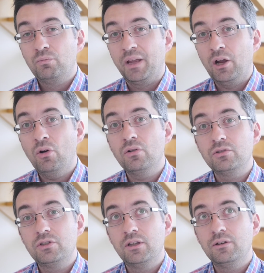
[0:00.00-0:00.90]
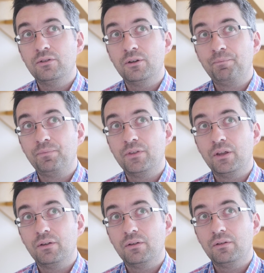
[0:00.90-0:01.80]
Because
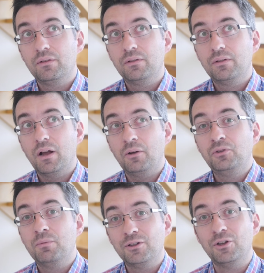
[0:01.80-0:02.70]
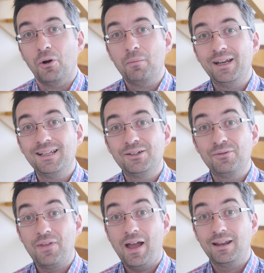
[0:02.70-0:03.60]
the ultimate
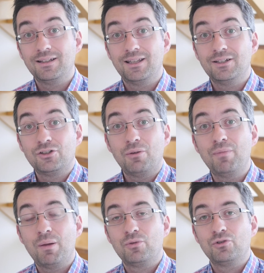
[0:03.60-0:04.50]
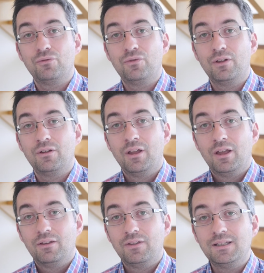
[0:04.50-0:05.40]
denominator of that is that some members of
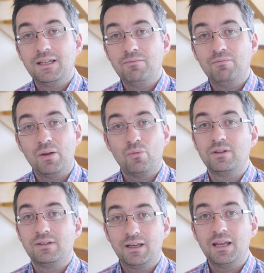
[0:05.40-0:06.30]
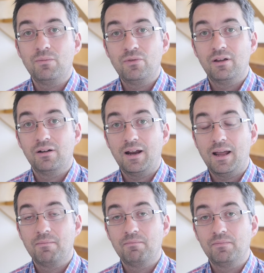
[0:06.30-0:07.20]
the team may want to keep
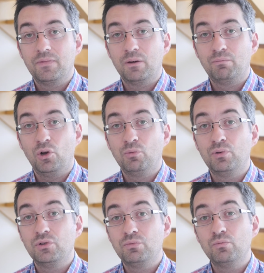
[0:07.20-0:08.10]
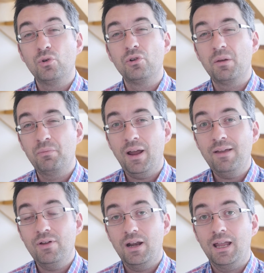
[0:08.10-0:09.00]
their blog posts more in the
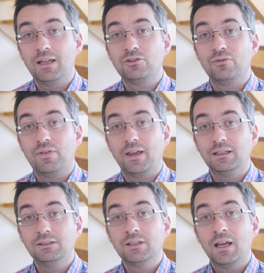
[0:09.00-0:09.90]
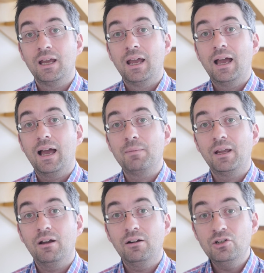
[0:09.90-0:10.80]
private edge of things, I'm
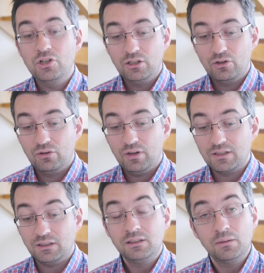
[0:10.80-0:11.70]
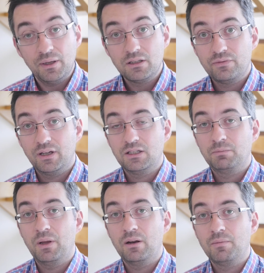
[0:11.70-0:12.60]
encouraging you, as a little bit of an
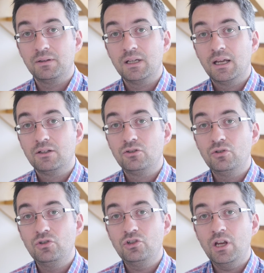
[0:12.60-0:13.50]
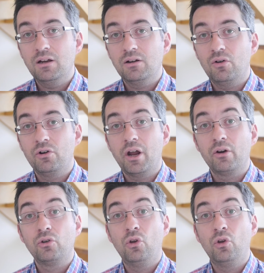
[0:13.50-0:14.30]
experiment, to share on our